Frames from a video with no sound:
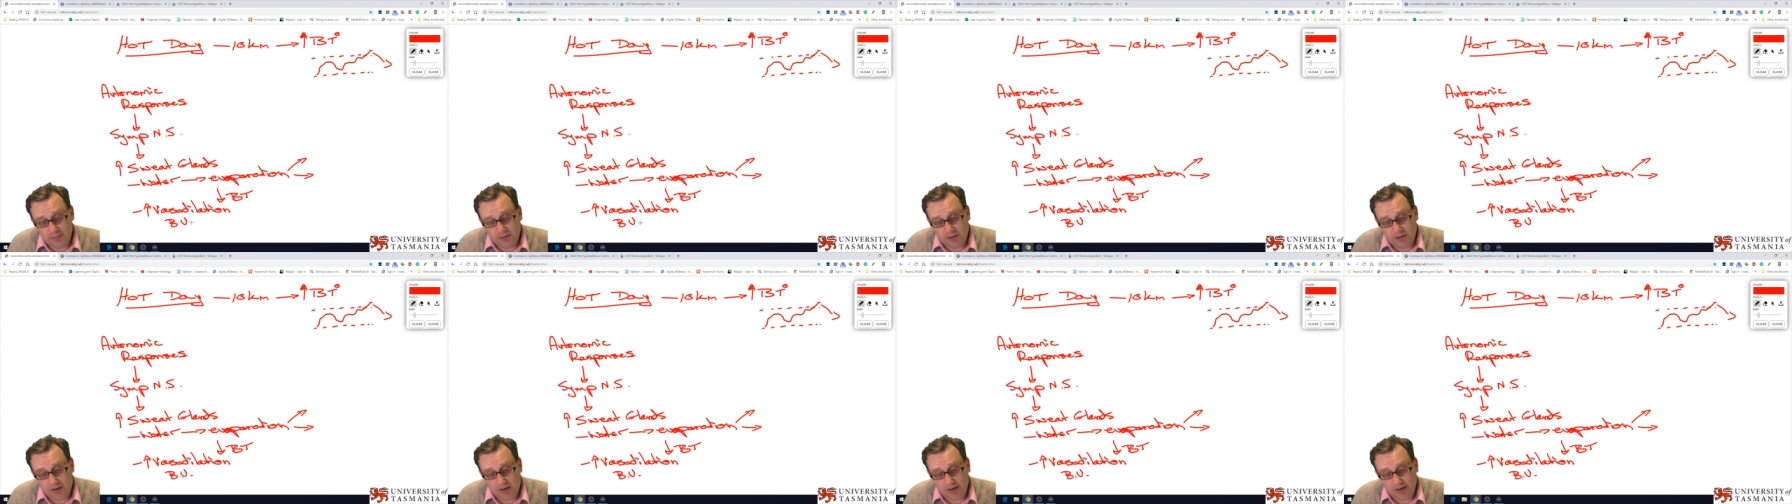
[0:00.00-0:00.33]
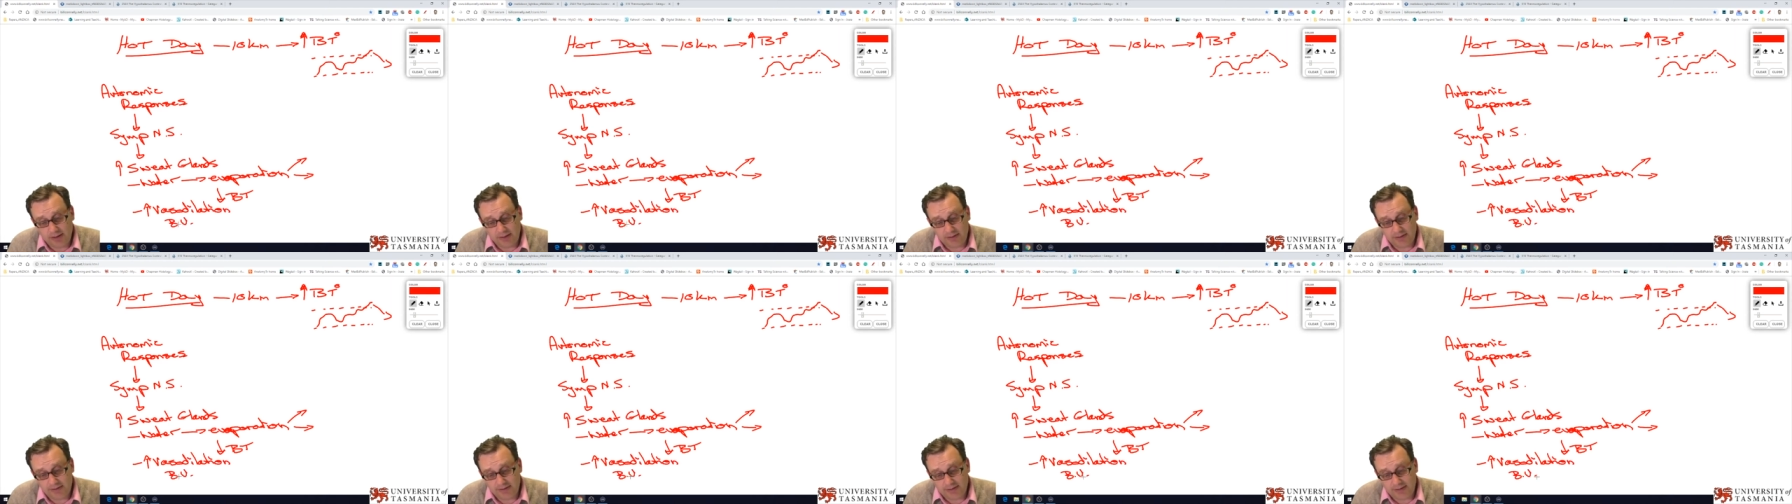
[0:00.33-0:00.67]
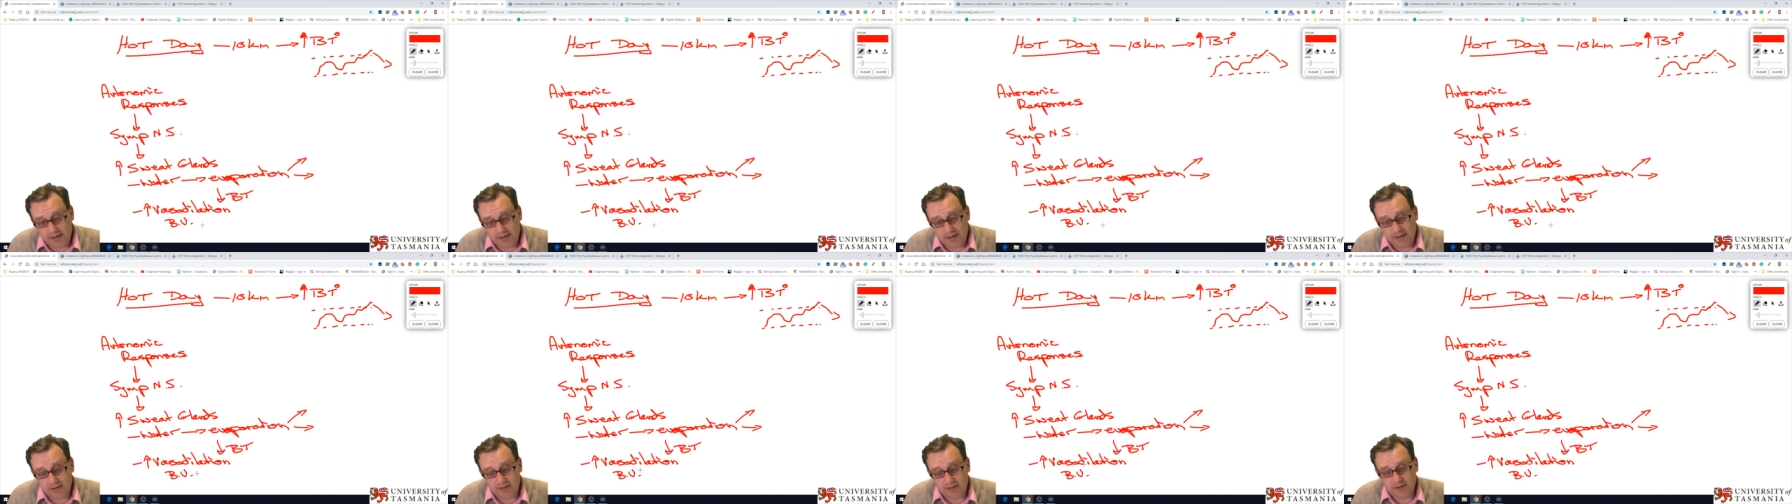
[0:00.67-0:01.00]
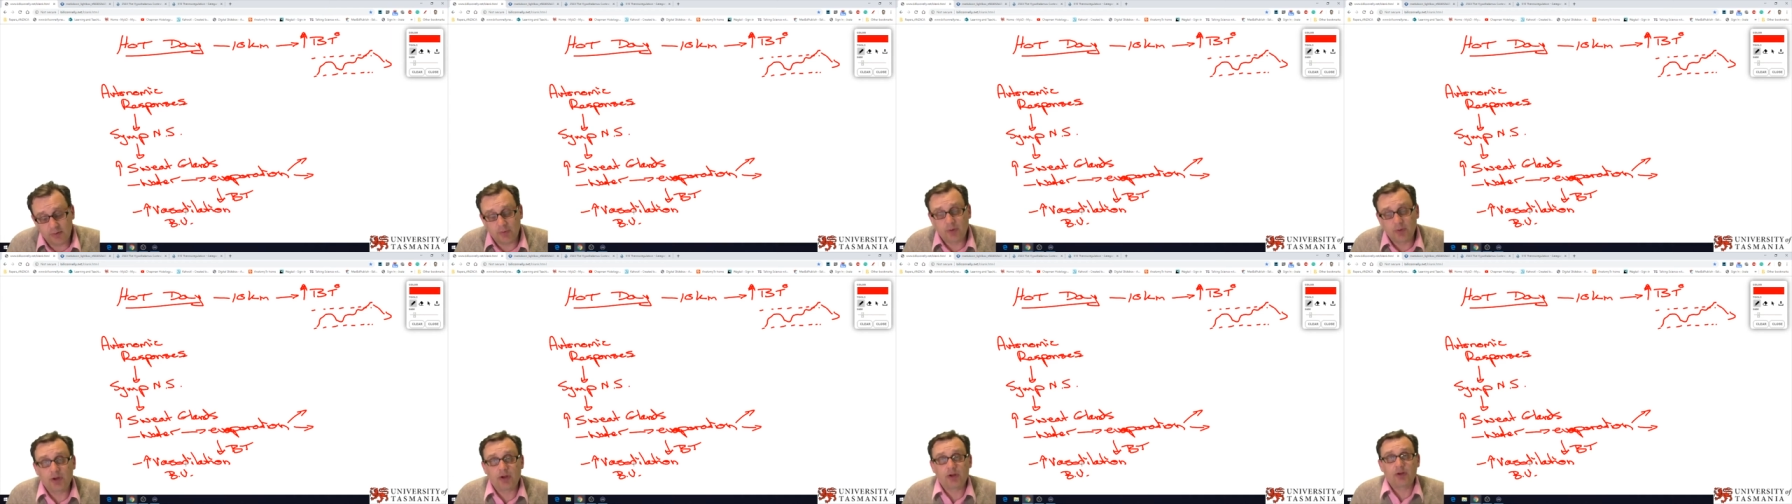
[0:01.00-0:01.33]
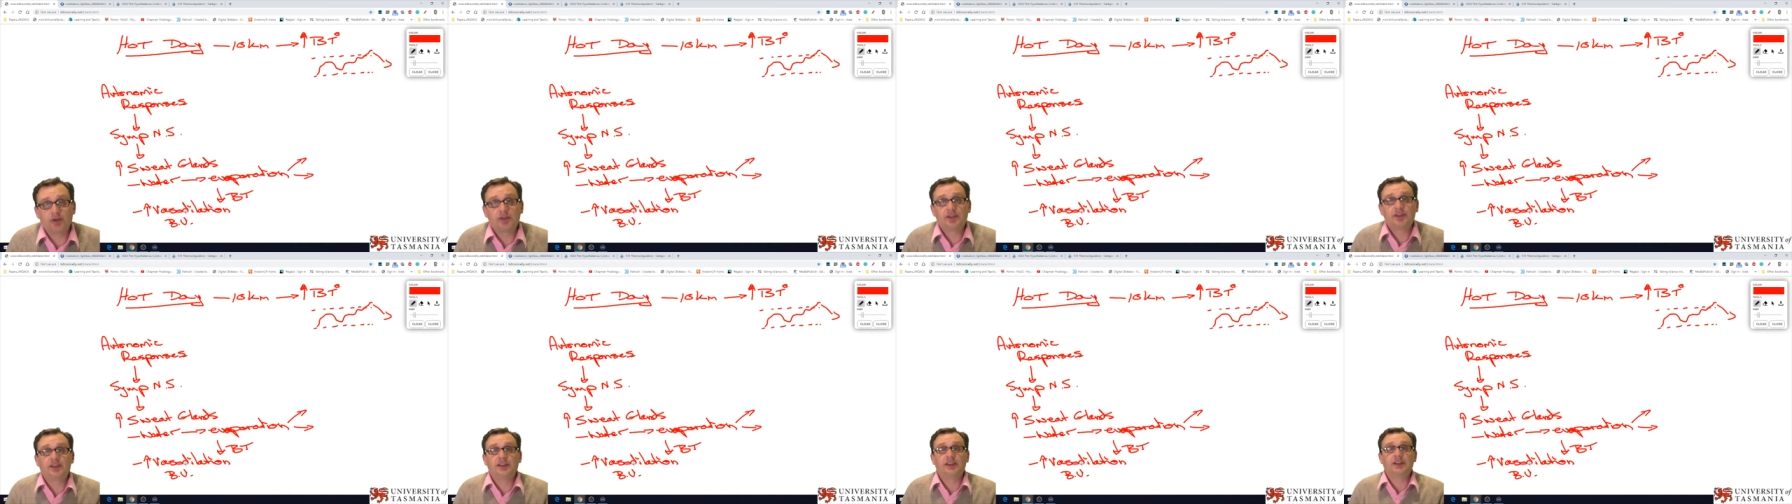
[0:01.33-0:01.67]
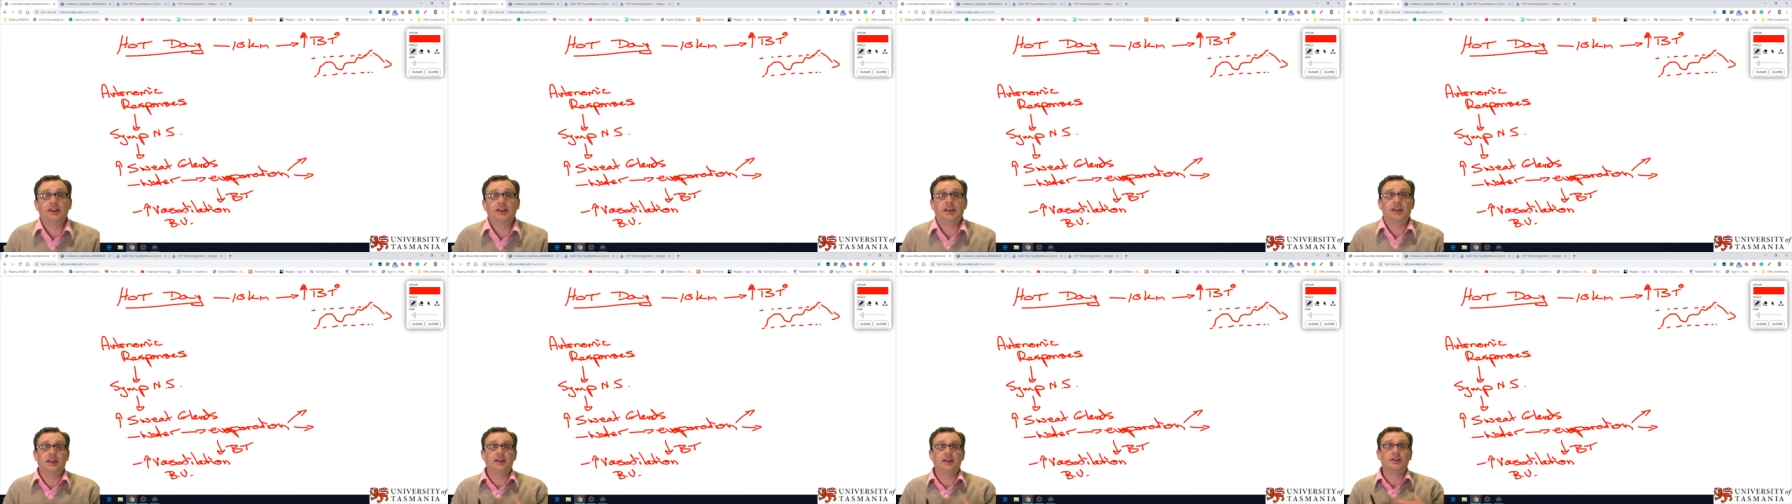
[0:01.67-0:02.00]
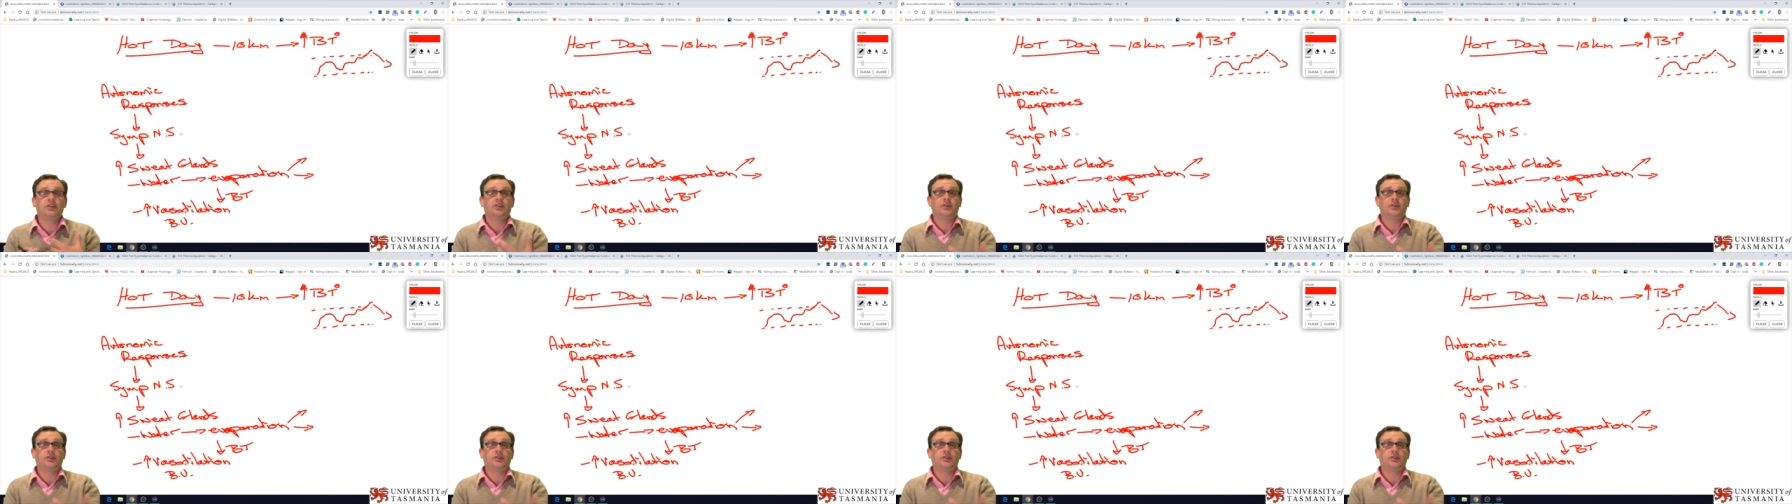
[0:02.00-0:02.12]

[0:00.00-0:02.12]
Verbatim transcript: supplying the skin. So we're going to see